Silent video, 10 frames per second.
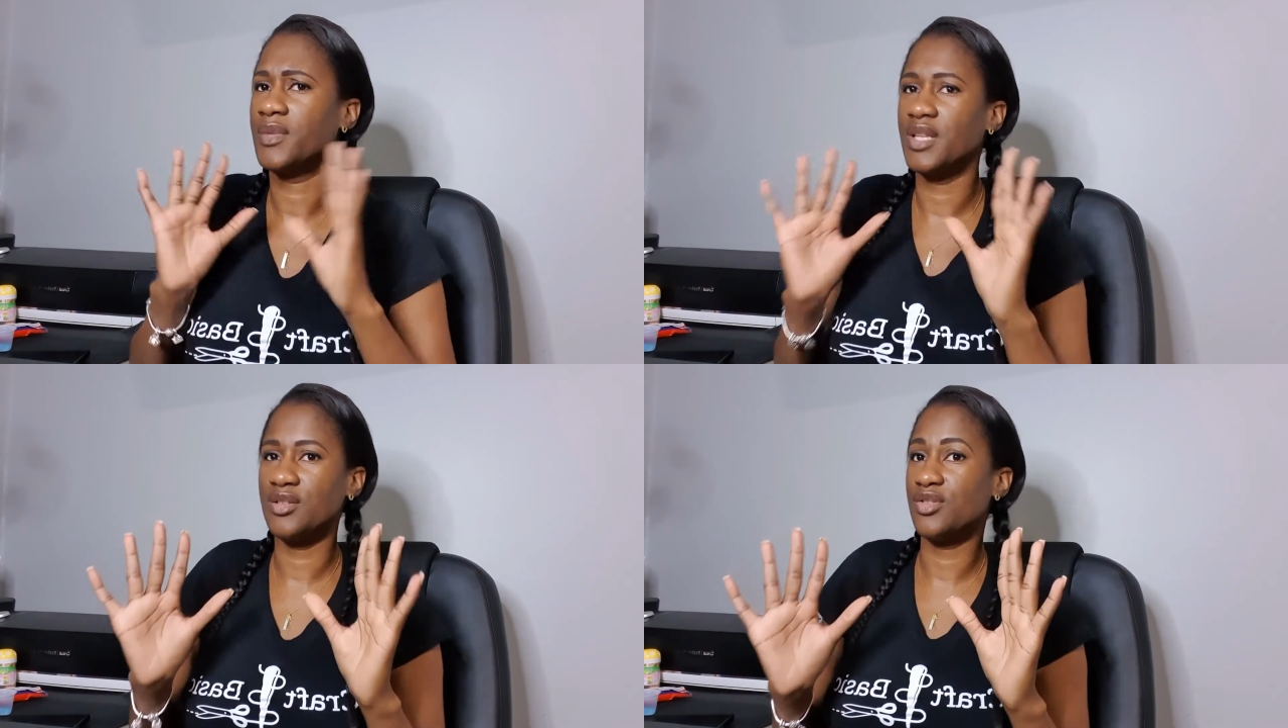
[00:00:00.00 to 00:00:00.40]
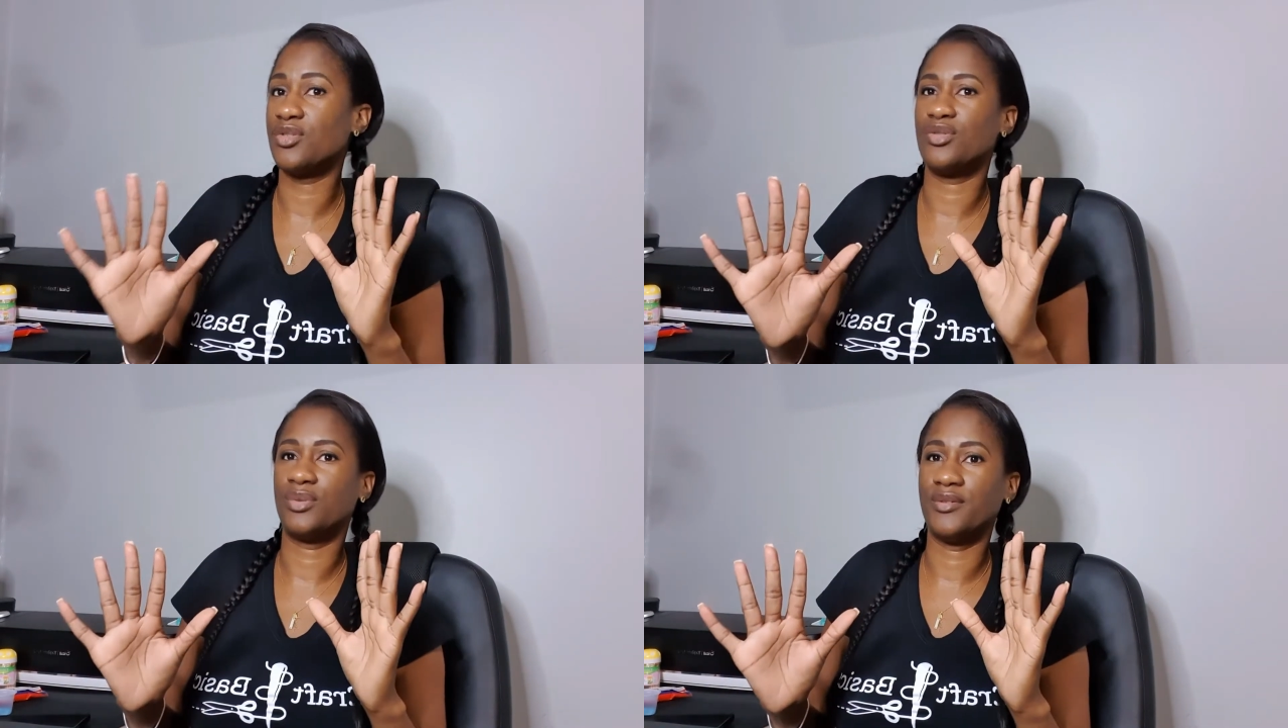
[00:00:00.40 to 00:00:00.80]
Let's
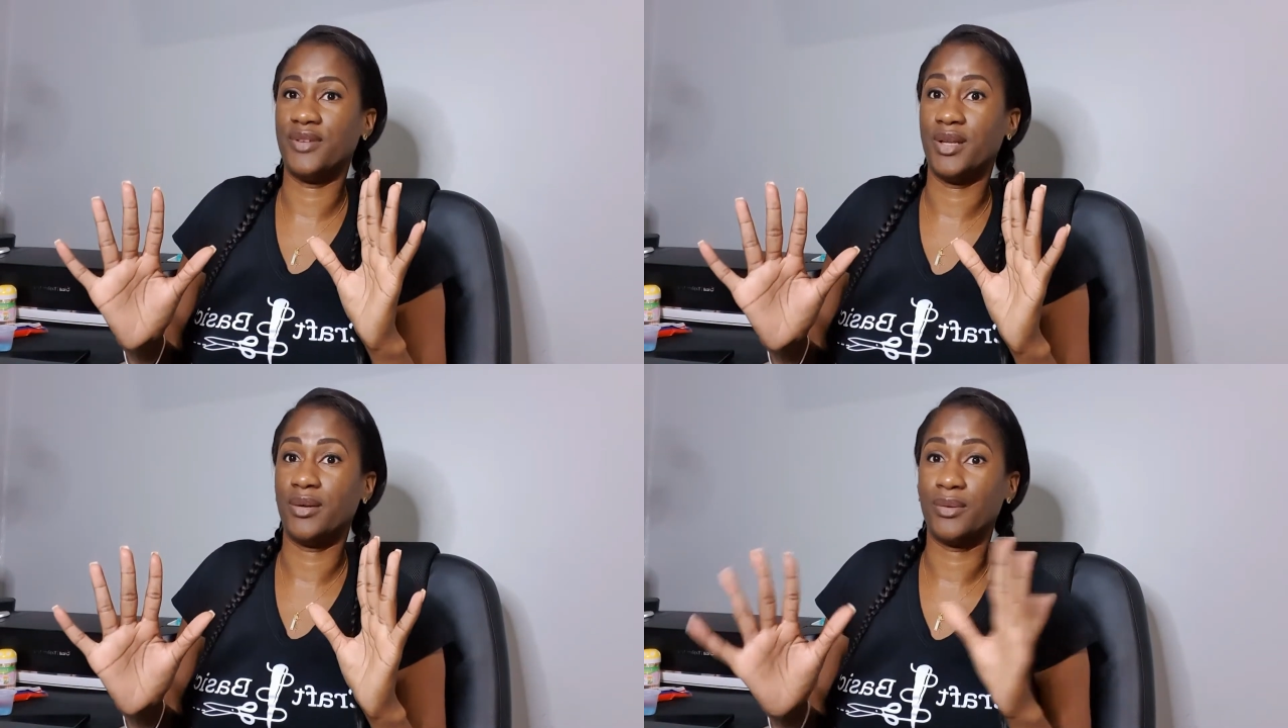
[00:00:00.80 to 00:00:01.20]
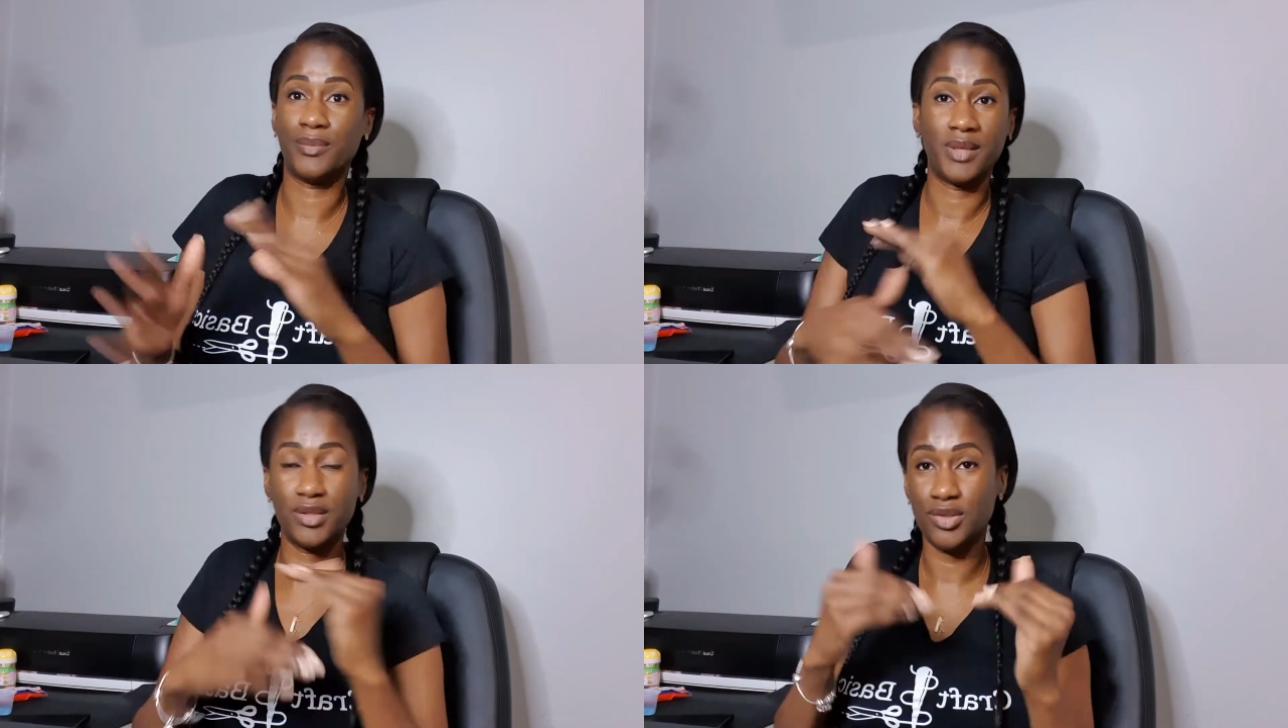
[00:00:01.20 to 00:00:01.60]
just do a video.
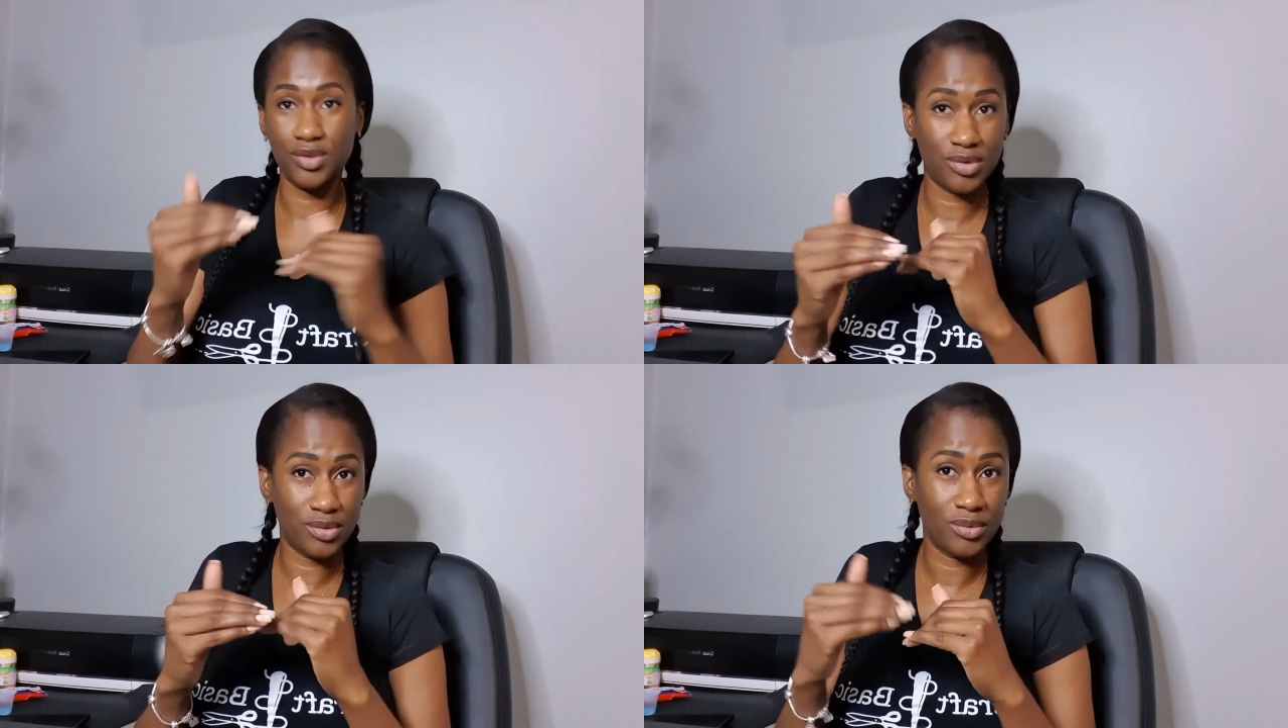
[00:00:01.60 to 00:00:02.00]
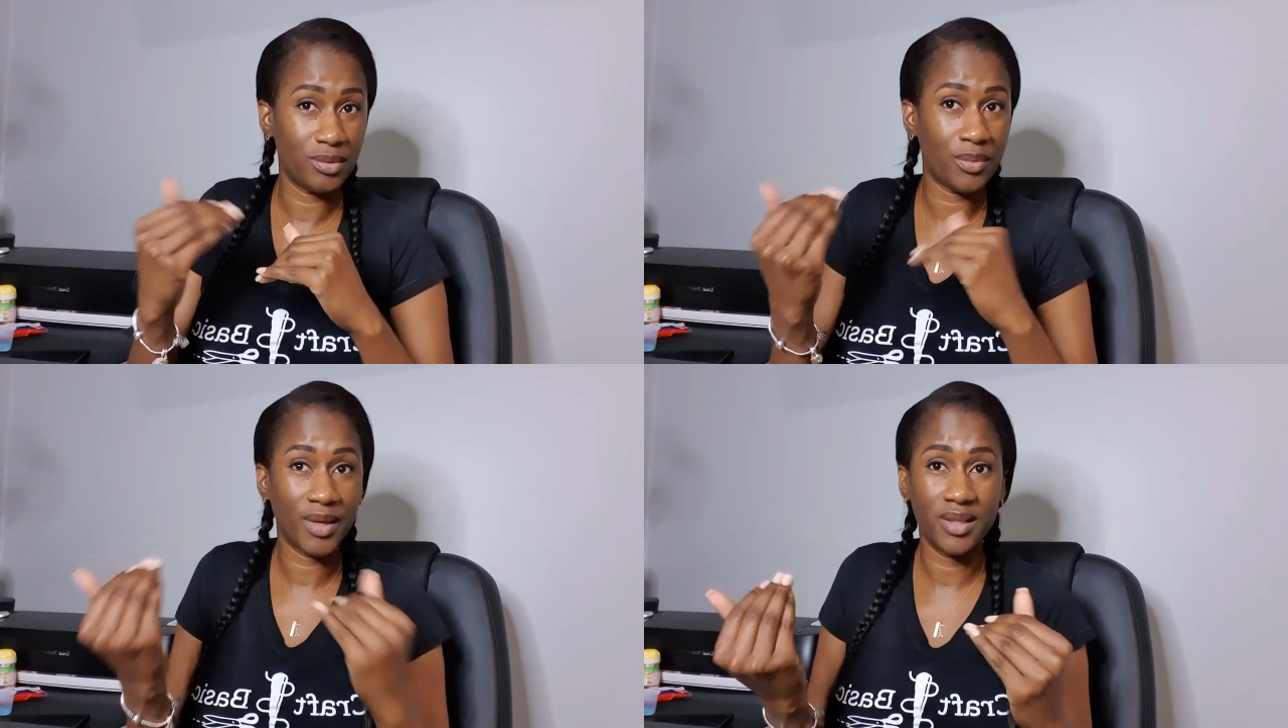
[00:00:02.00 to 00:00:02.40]
Let's just do
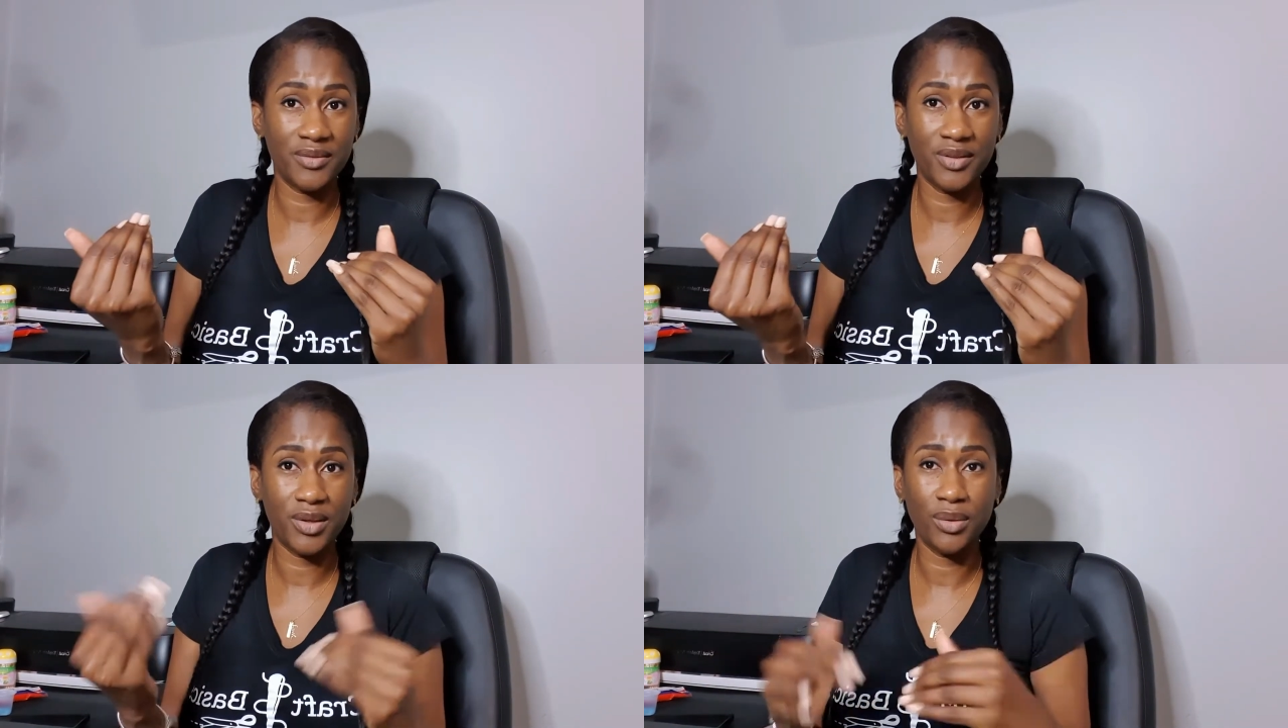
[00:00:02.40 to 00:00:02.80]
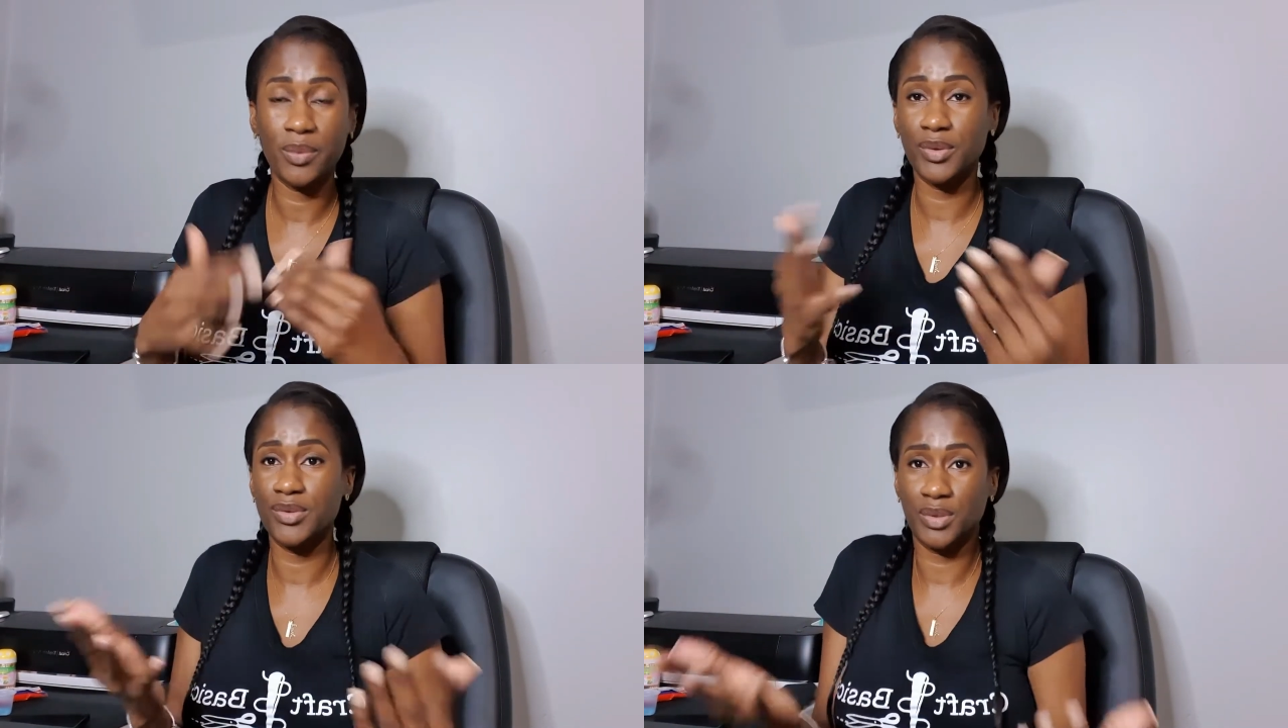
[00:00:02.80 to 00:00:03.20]
a regular video
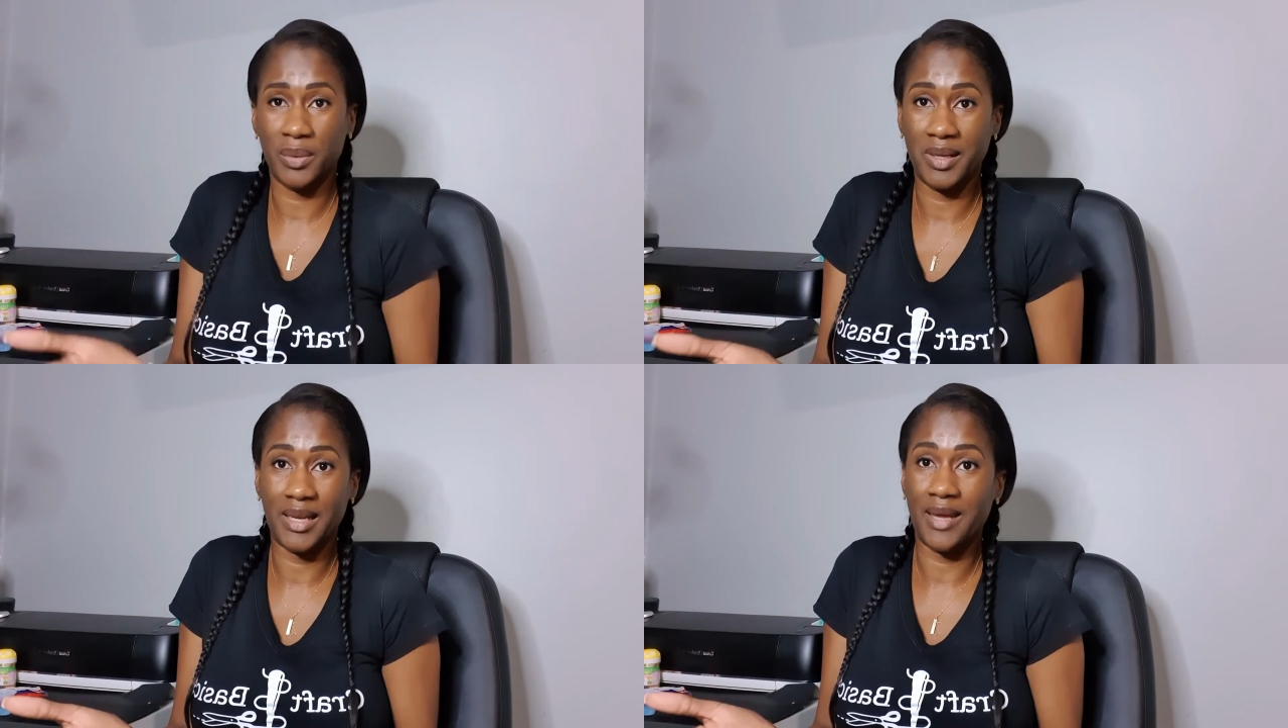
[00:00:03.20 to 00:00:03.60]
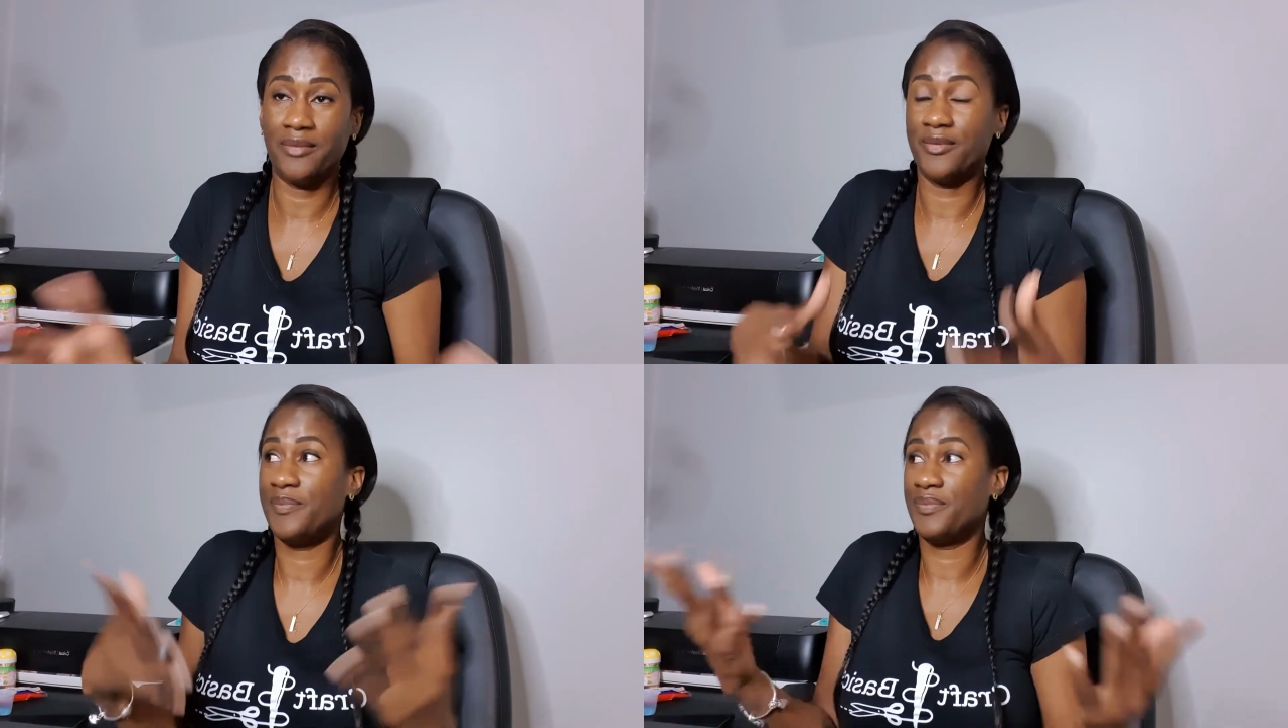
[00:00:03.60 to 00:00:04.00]
opposed to going live.